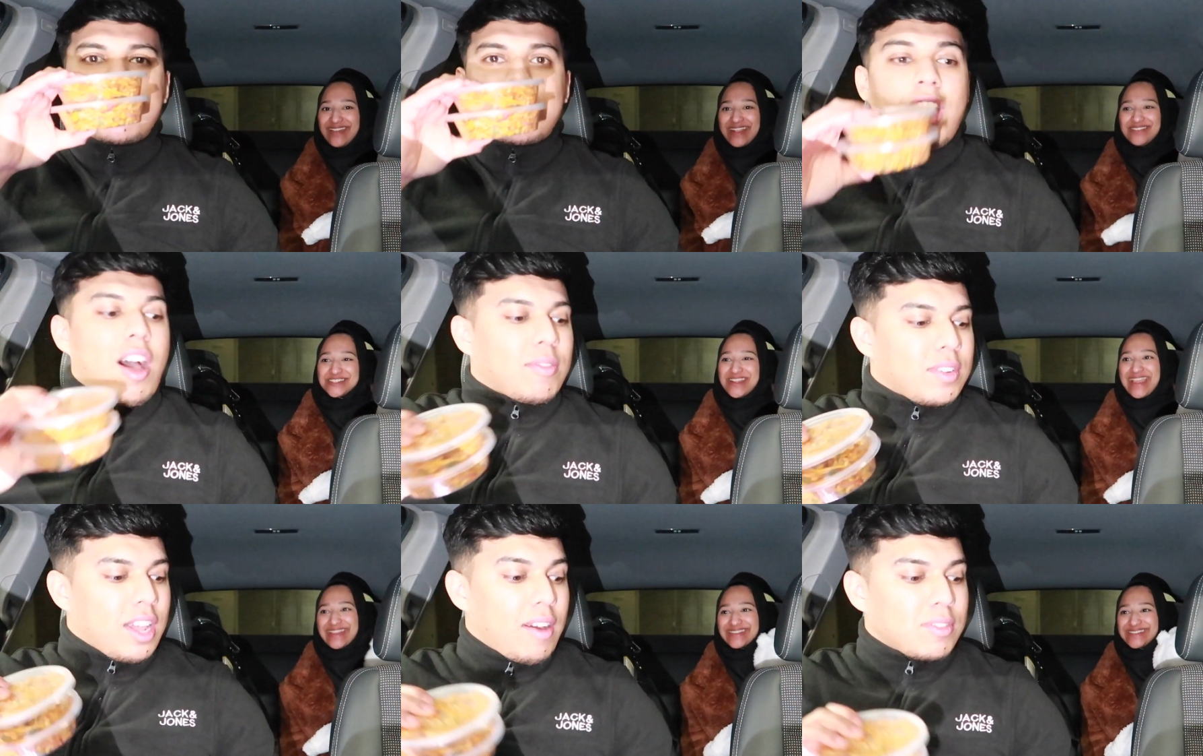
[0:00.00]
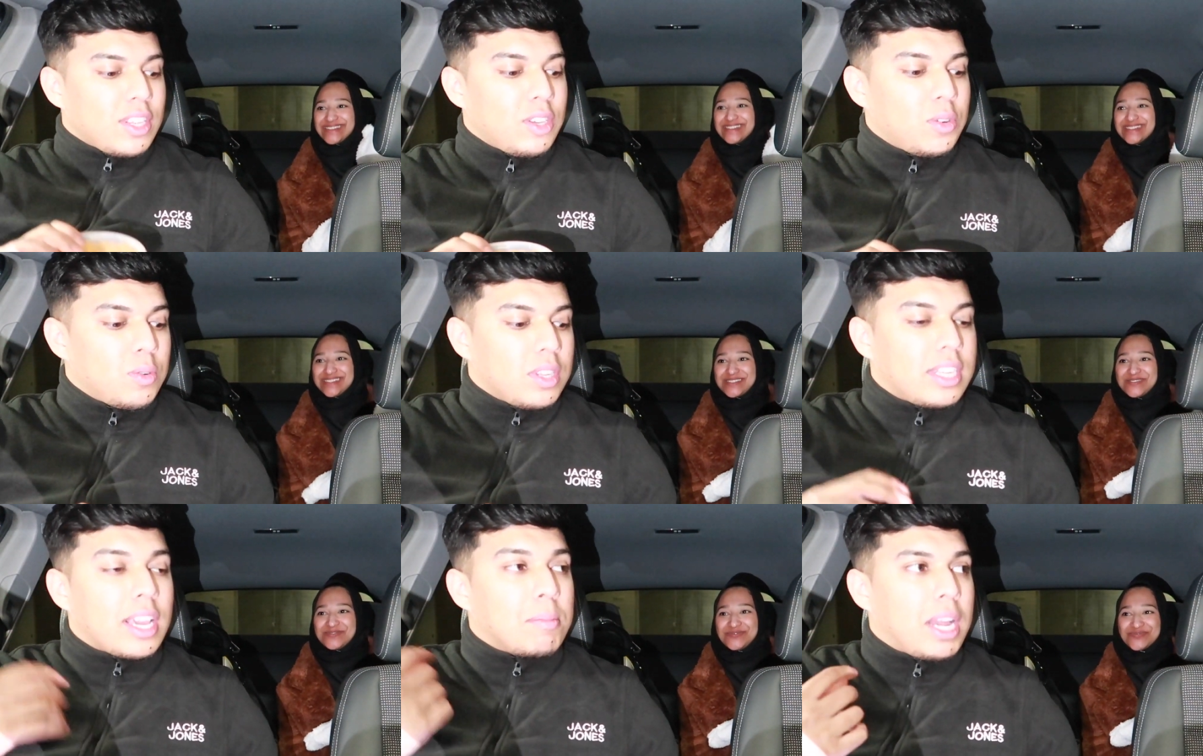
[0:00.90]
Speaker 1: wait.
Speaker 2: Can't I try it? After you
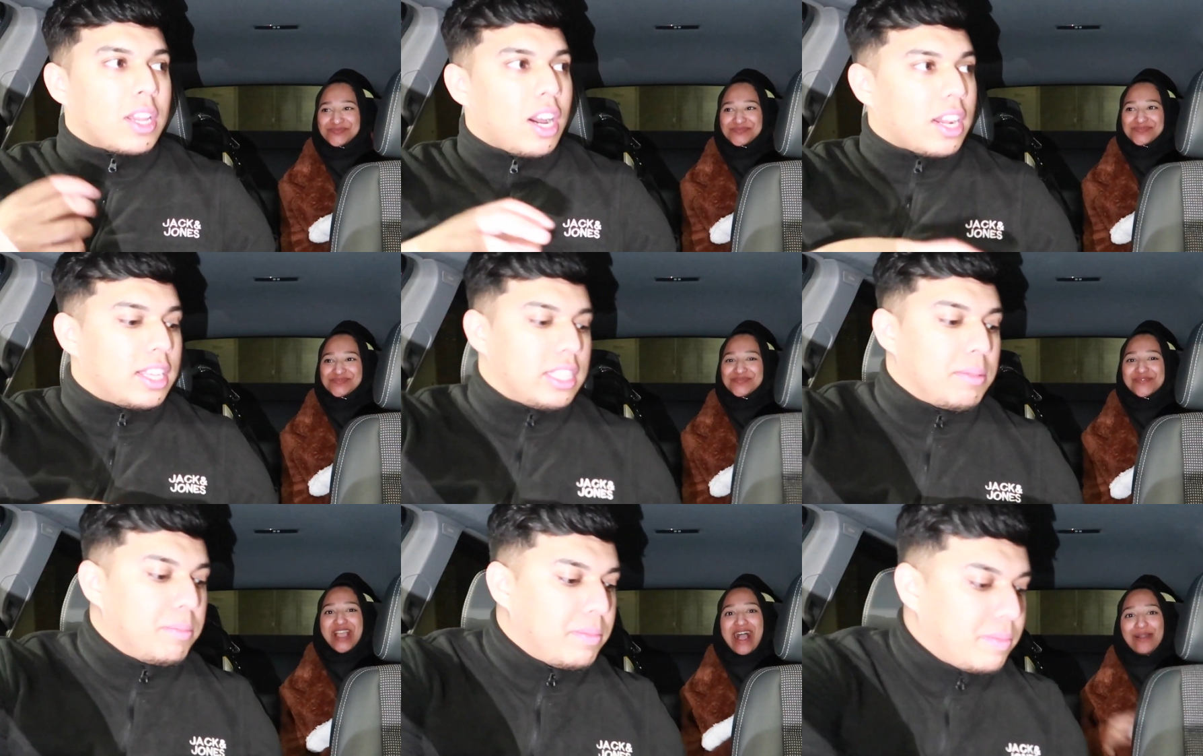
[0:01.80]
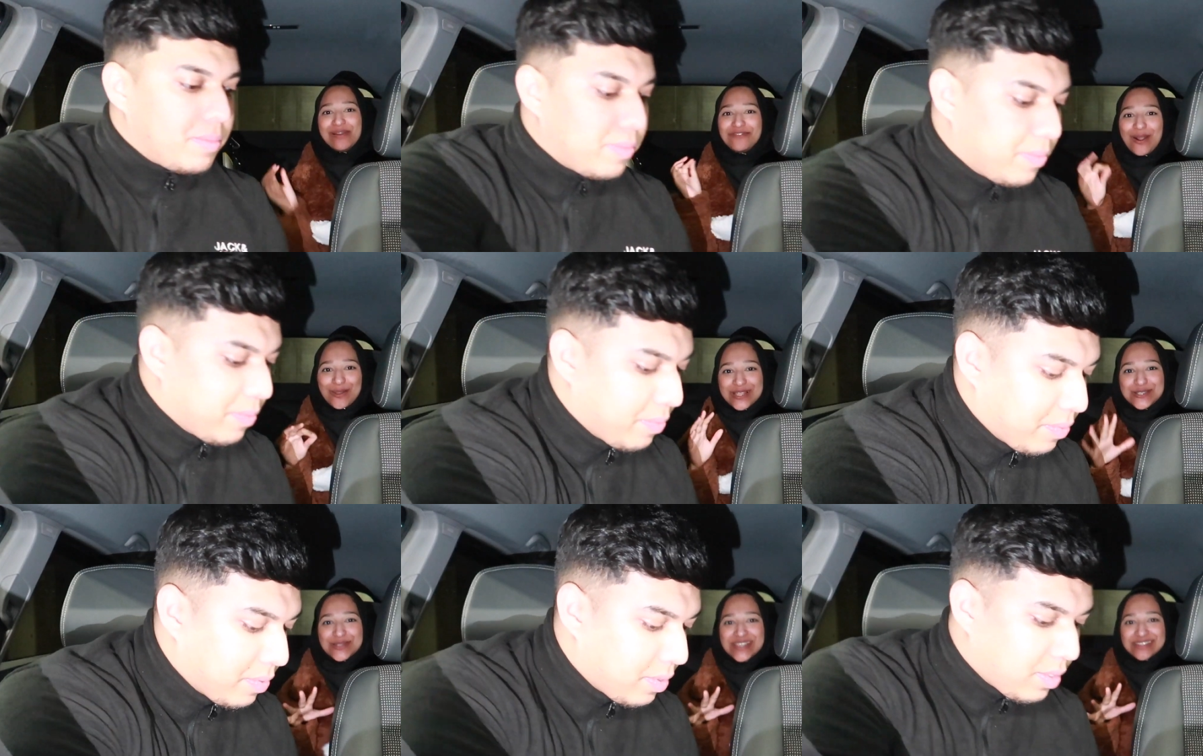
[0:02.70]
take a bite, you can't kiss him.
Speaker 1: I went fuggle as
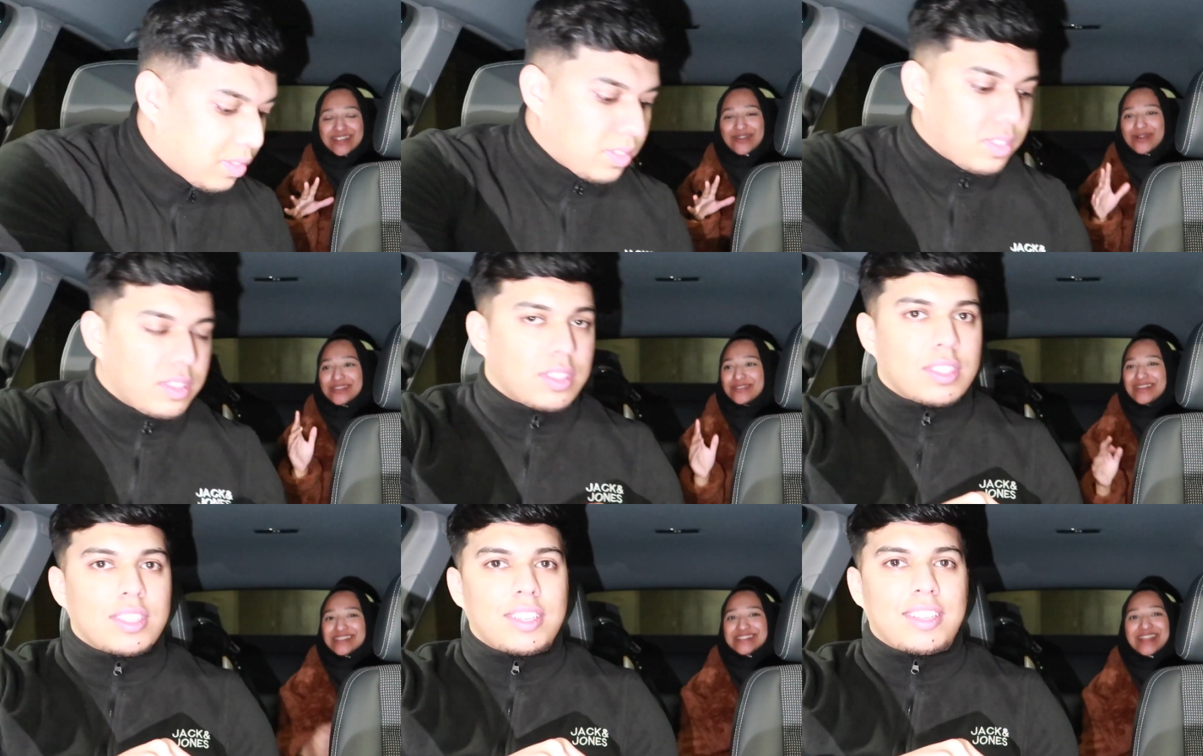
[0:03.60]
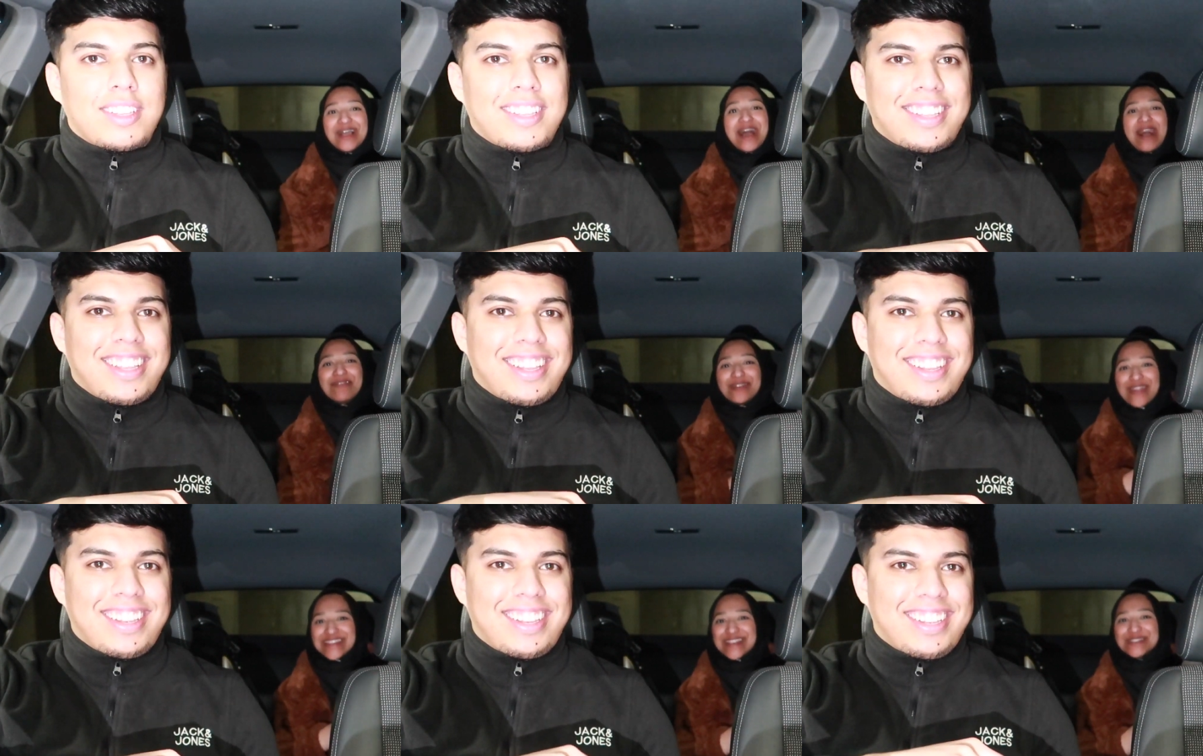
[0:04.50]
soon as... Oh, I don't know why I just... I went
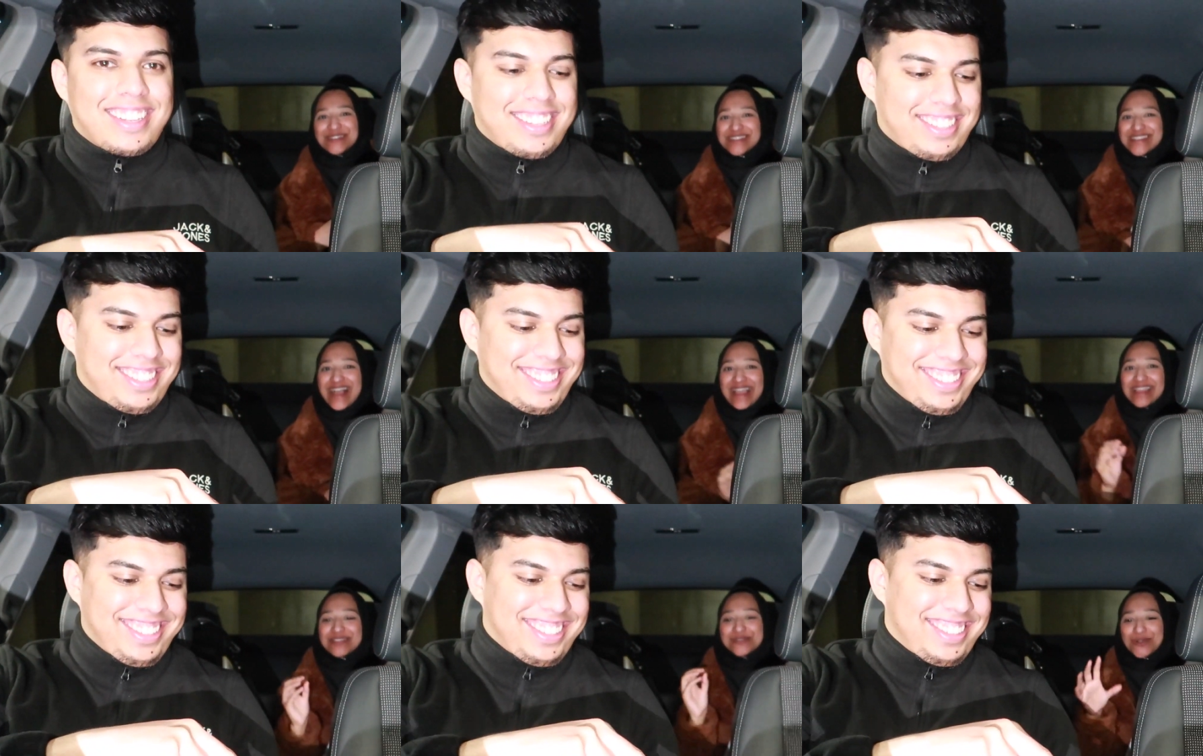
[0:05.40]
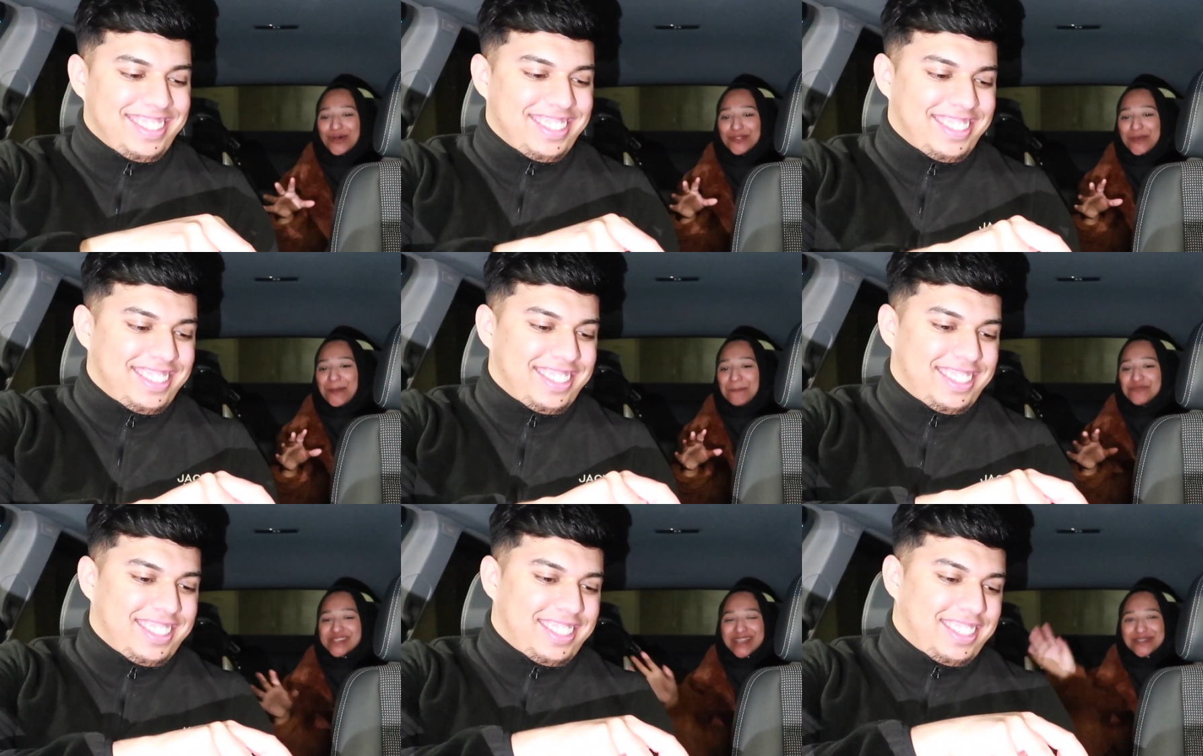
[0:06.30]
crazy as soon as I saw the
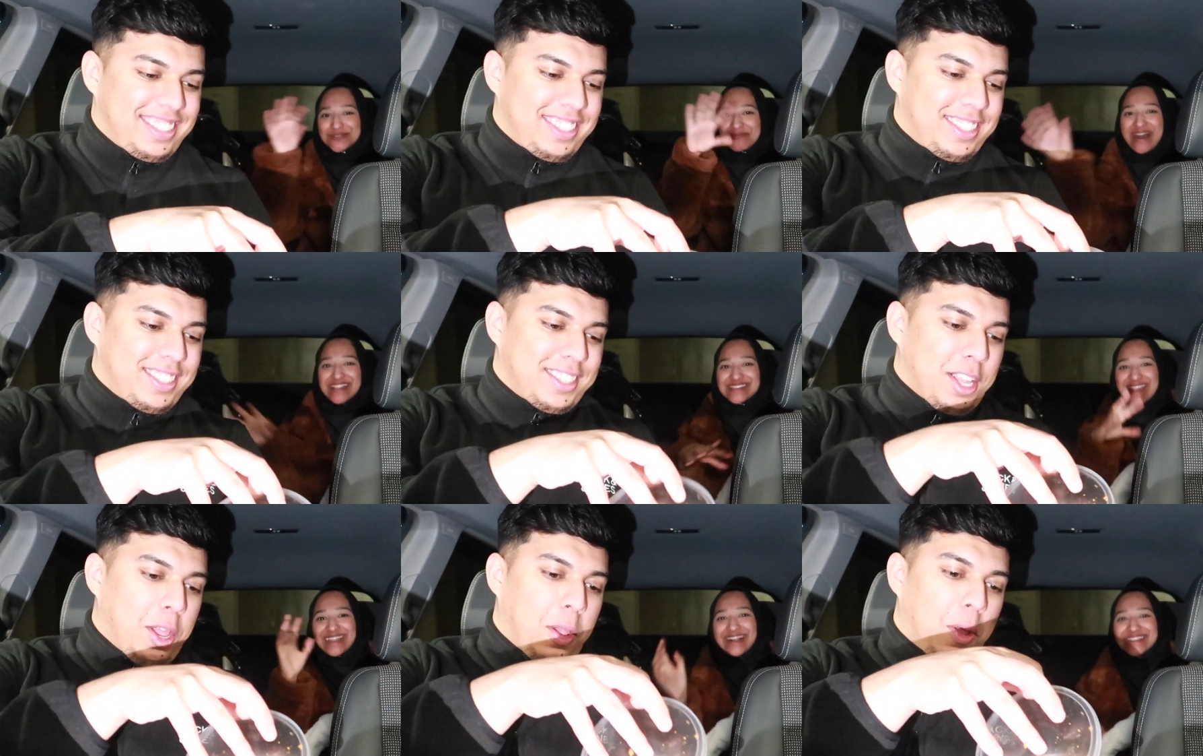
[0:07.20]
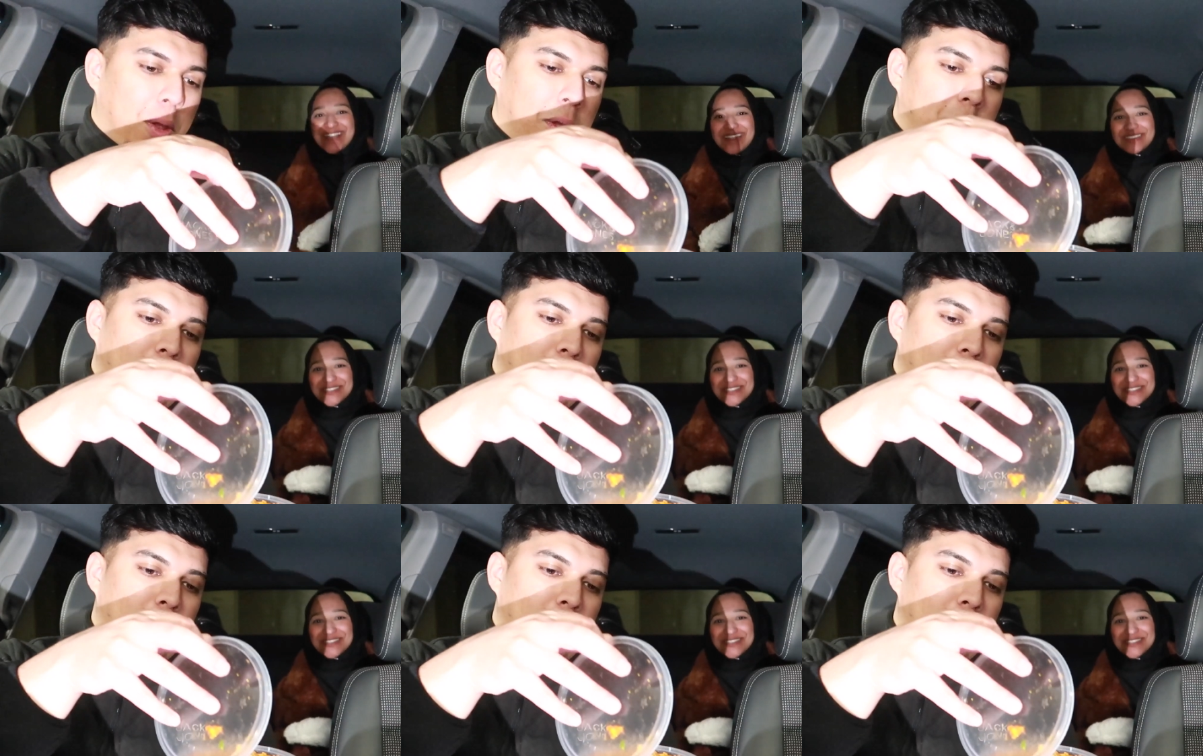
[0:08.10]
sanasur man standing outside the